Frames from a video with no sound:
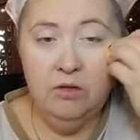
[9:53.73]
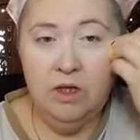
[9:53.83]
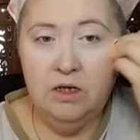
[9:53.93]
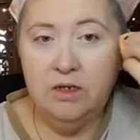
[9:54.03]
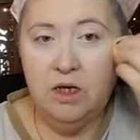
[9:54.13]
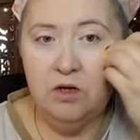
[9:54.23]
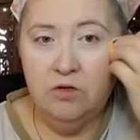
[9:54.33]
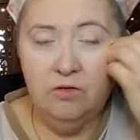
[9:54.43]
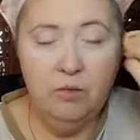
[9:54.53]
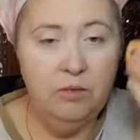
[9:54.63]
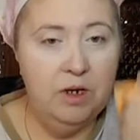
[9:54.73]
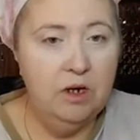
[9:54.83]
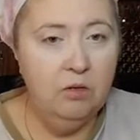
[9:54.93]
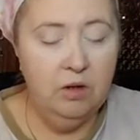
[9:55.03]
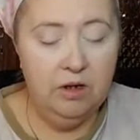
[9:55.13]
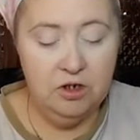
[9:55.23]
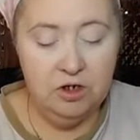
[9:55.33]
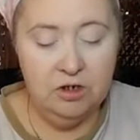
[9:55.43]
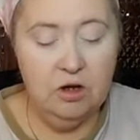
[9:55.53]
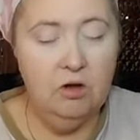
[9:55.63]
things they use for media
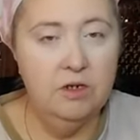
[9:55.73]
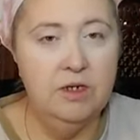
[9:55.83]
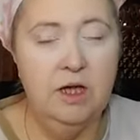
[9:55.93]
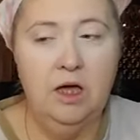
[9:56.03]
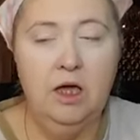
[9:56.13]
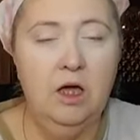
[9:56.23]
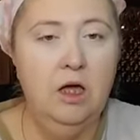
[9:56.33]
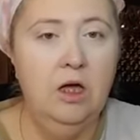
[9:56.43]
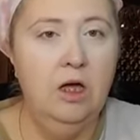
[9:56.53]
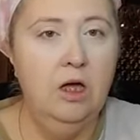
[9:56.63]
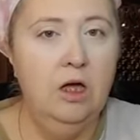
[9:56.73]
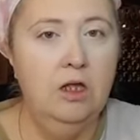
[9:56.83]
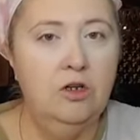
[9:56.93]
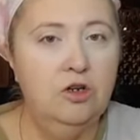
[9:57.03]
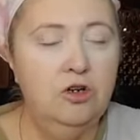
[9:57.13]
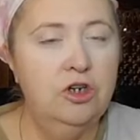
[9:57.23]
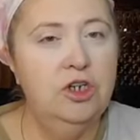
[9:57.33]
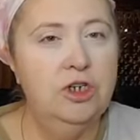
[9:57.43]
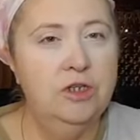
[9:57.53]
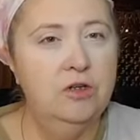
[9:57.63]
relations all say the Church of
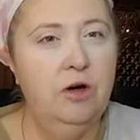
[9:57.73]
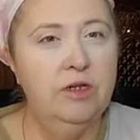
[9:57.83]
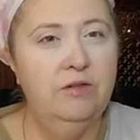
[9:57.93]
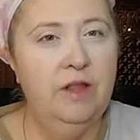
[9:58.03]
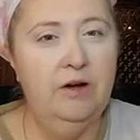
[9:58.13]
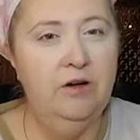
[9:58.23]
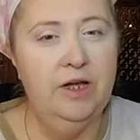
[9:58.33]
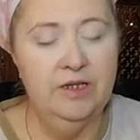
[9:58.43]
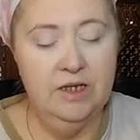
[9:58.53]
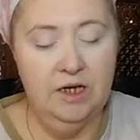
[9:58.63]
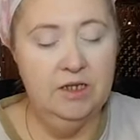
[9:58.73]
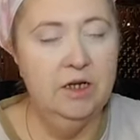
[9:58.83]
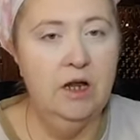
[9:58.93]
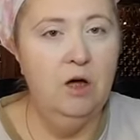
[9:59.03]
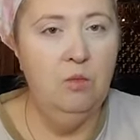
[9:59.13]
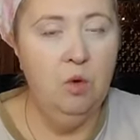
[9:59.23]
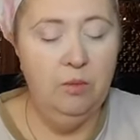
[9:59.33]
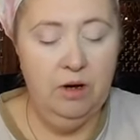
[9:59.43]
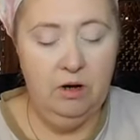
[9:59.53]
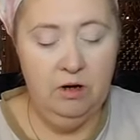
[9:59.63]
Jesus Christ of Latter-day Saints and not
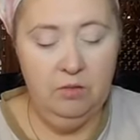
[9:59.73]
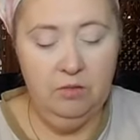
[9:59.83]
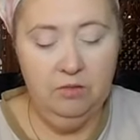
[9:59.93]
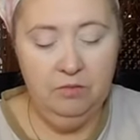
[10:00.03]
Mormon on them.